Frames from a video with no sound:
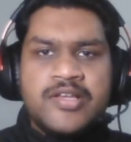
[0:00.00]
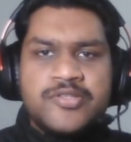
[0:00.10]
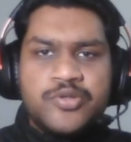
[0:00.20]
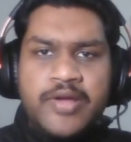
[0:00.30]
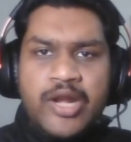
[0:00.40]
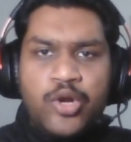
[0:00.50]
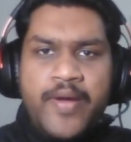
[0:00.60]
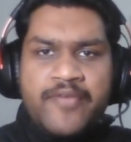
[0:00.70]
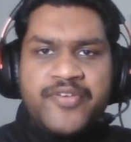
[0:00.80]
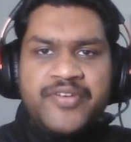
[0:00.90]
So hello
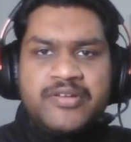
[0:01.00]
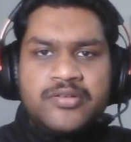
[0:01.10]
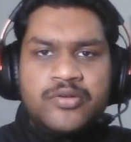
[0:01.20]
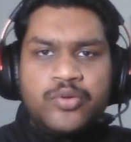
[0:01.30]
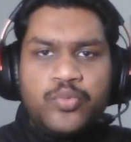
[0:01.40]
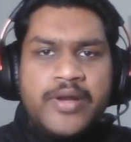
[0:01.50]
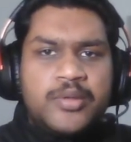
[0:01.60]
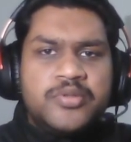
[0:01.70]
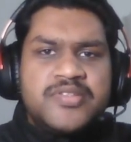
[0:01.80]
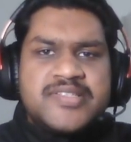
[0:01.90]
everyone,
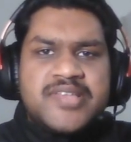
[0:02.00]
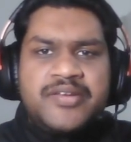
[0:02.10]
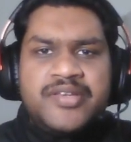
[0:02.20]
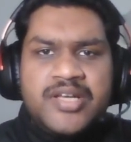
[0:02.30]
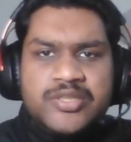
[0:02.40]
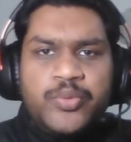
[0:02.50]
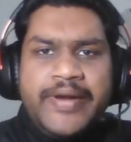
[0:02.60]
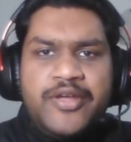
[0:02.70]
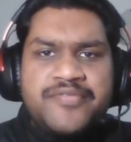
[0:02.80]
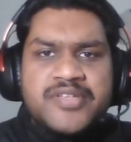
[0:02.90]
welcome to this another
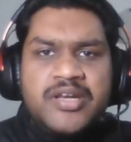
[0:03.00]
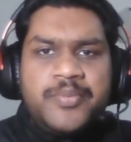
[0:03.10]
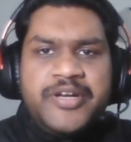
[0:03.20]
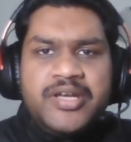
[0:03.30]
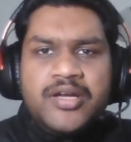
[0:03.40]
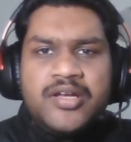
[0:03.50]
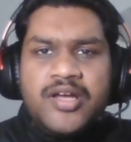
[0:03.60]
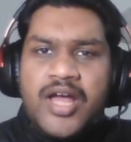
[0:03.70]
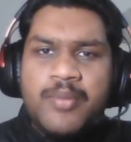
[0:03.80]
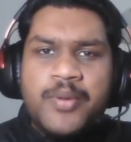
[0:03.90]
video of Scale Up India.
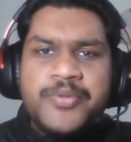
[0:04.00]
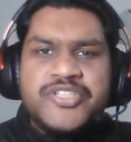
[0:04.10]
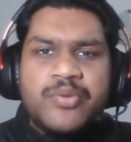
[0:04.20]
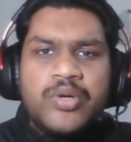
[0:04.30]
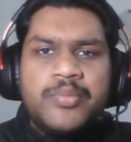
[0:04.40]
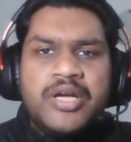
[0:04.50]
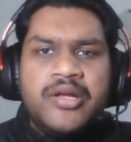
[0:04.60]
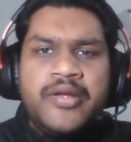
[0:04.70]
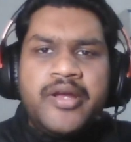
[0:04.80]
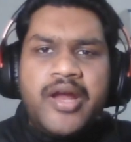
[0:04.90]
I'm Abhishek Verma
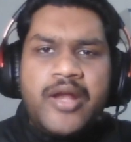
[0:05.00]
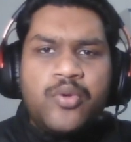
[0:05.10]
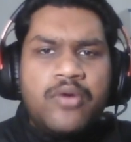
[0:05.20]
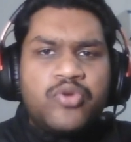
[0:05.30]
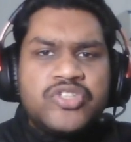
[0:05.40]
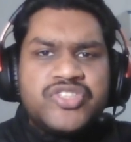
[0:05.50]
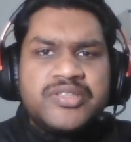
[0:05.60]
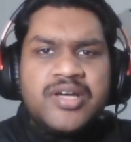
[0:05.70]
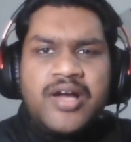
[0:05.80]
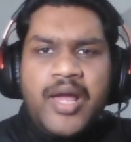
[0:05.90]
and you are watching
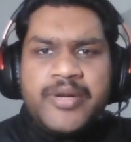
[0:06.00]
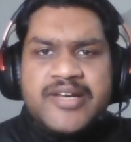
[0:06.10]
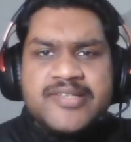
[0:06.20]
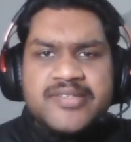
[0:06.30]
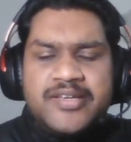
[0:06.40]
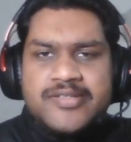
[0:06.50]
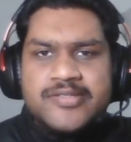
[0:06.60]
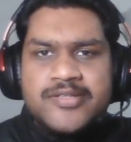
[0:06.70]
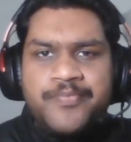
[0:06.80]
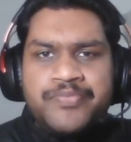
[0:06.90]
the Hibernate
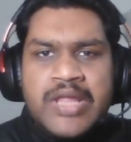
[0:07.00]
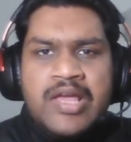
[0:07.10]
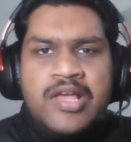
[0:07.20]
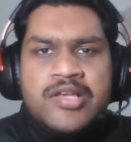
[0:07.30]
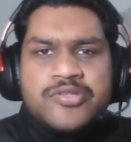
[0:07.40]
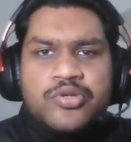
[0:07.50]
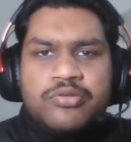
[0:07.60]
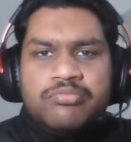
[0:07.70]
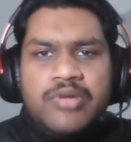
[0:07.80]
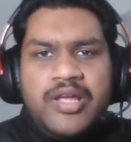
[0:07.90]
series.
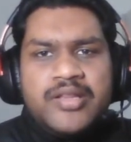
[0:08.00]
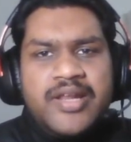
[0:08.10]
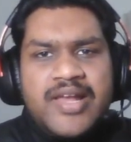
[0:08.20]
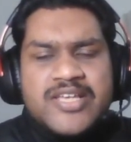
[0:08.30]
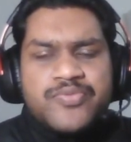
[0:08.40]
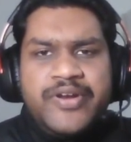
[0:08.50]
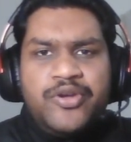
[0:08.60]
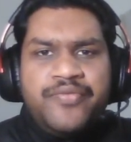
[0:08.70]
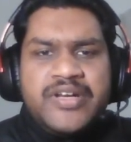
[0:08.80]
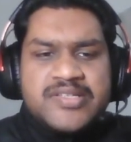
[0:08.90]
So in the last
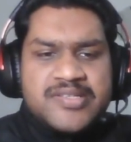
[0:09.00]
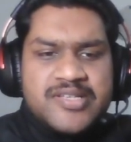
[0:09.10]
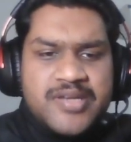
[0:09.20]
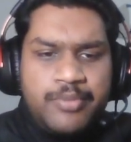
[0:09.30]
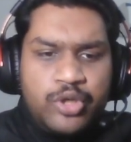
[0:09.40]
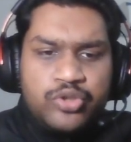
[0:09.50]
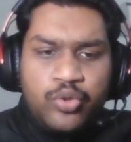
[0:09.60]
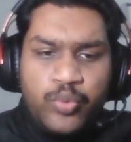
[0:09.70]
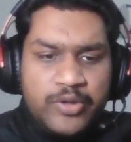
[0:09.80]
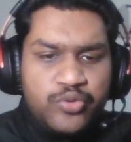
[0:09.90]
video we discussed about
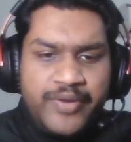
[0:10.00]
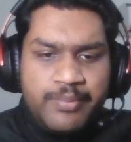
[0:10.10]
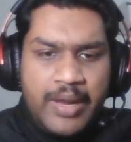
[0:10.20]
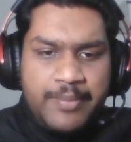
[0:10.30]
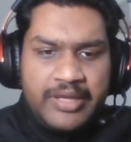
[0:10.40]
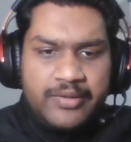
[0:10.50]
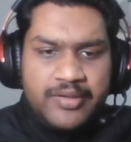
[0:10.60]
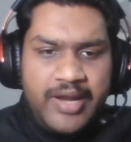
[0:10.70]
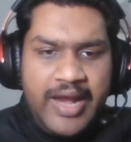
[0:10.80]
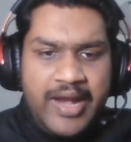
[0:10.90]
one-to-one mapping,
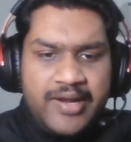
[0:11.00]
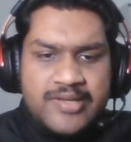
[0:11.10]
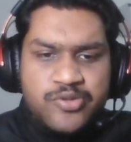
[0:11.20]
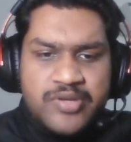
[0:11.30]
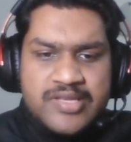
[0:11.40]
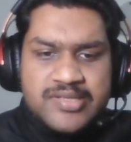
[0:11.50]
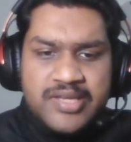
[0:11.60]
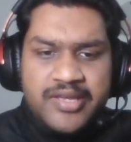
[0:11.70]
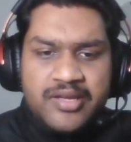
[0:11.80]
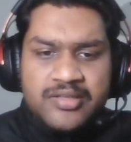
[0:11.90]
and as you can
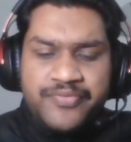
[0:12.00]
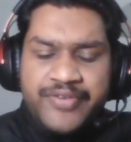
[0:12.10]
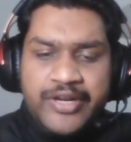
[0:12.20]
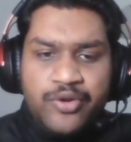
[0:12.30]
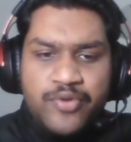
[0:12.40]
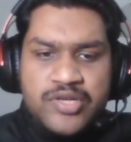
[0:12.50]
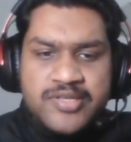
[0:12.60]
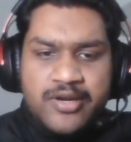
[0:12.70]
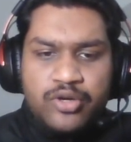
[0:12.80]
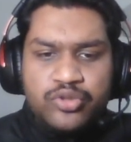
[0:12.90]
see here the video was
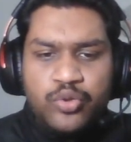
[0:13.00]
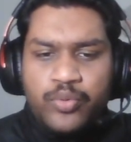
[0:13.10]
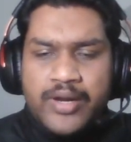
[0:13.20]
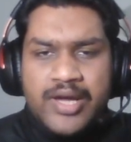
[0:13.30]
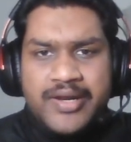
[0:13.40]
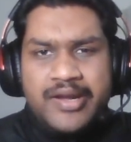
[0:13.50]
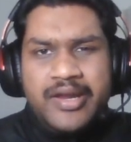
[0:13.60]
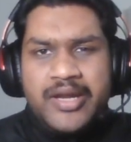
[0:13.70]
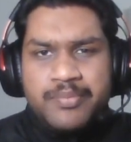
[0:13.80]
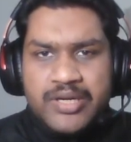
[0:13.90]
around 1 hour and
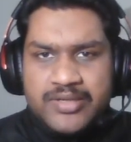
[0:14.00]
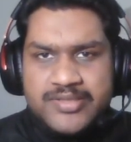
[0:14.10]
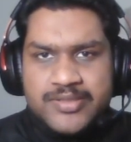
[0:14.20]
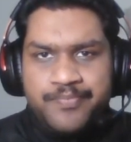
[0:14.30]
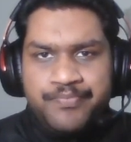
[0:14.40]
8 minutes.